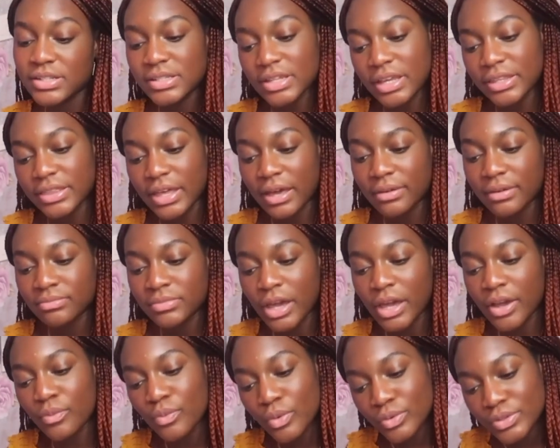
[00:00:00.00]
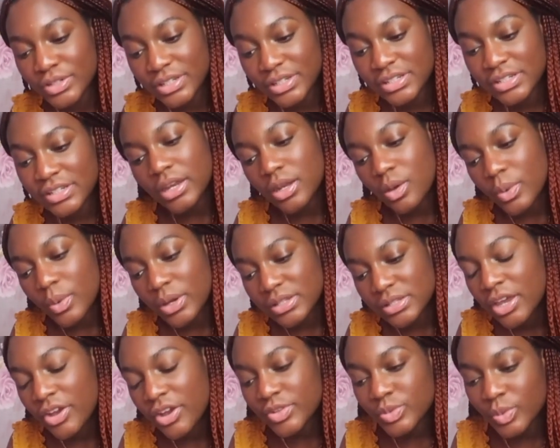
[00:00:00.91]
say that, I wrote it. Anyway,
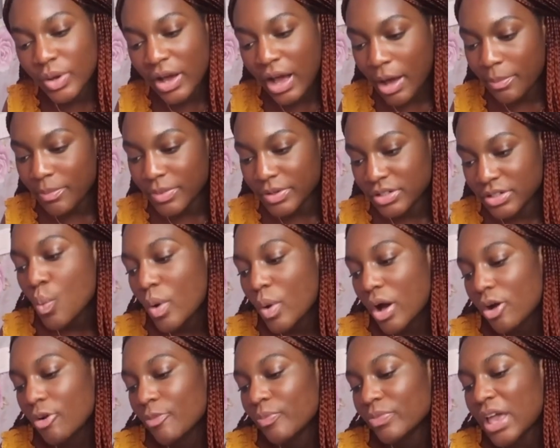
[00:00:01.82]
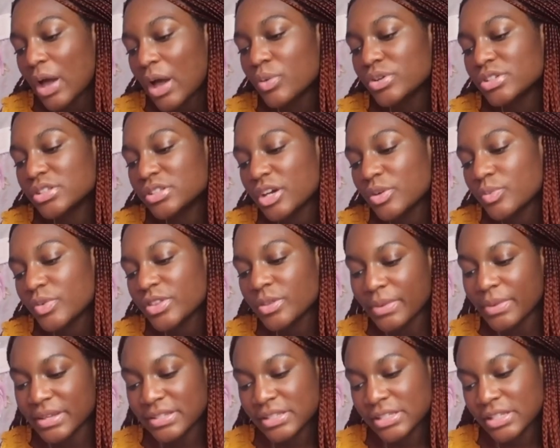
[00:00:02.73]
here's what happened. Well, I was done with
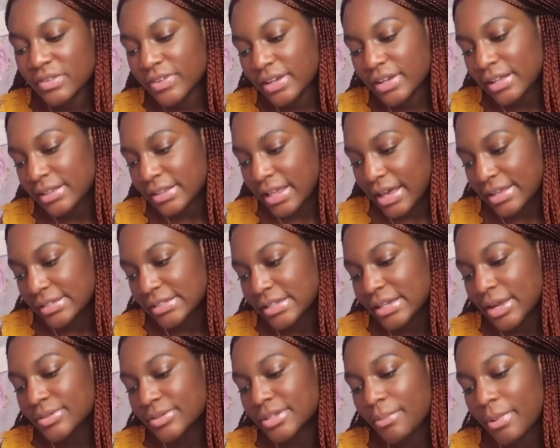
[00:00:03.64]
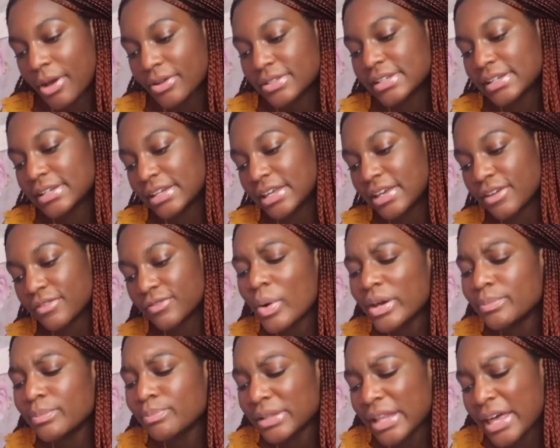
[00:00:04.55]
my civic class and I was about to leave
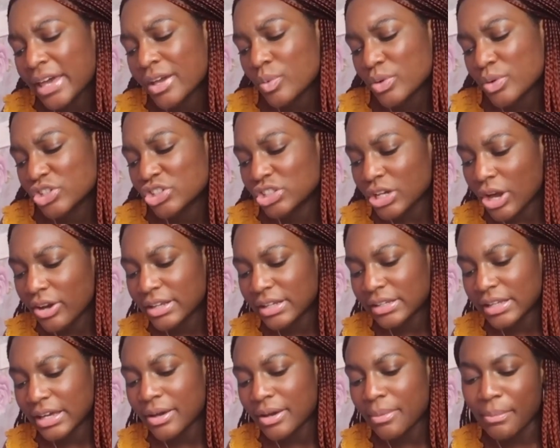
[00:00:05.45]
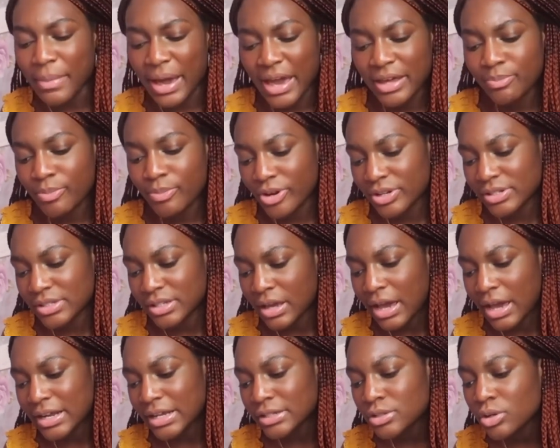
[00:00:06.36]
when blank was shouting like a mad person
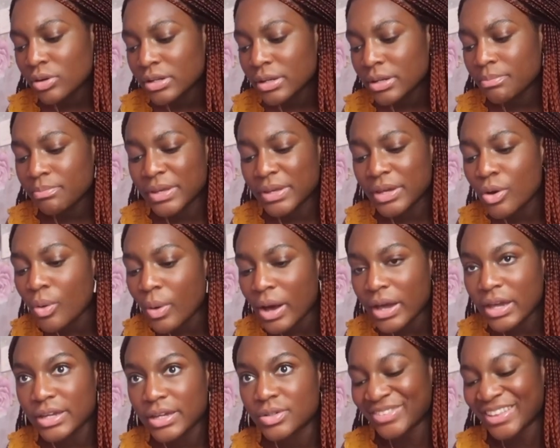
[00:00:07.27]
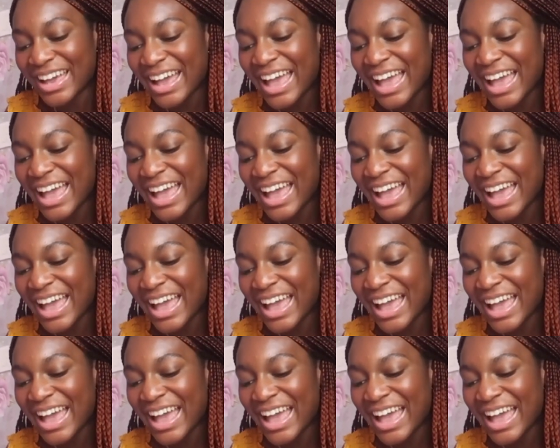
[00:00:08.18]
and I told him be quiet